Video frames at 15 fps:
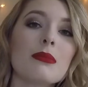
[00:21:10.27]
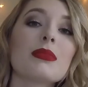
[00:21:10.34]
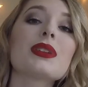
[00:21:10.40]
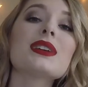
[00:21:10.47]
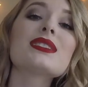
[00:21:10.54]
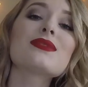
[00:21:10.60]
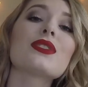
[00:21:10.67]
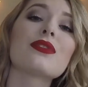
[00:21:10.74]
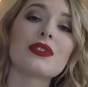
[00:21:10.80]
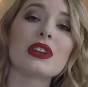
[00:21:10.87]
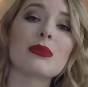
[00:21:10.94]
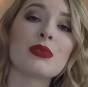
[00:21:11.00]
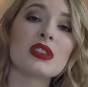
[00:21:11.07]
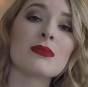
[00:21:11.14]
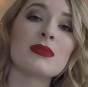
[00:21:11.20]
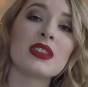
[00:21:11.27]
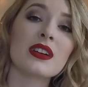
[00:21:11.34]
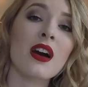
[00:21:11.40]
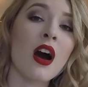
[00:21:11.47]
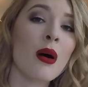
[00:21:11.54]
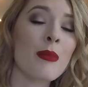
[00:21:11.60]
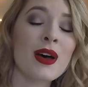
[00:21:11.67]
please feel free to put them in the
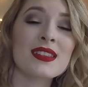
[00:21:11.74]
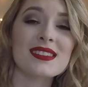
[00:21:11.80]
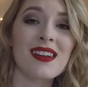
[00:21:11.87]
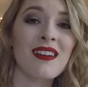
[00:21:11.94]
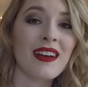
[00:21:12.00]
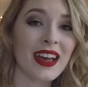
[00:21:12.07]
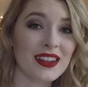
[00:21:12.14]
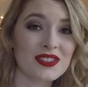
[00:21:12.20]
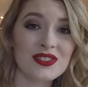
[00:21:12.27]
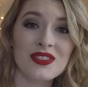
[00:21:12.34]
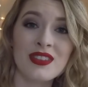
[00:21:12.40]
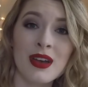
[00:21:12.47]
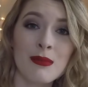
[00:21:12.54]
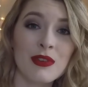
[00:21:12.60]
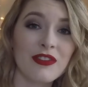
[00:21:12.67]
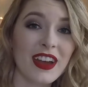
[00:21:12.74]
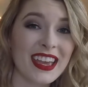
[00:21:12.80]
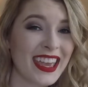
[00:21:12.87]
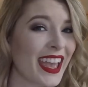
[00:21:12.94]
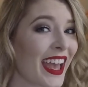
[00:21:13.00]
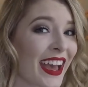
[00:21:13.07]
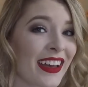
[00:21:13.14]
comments and I'll answer them if I
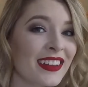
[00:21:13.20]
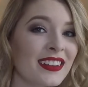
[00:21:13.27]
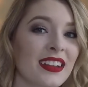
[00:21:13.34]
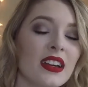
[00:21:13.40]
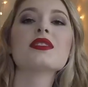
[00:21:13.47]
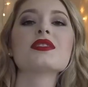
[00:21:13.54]
can.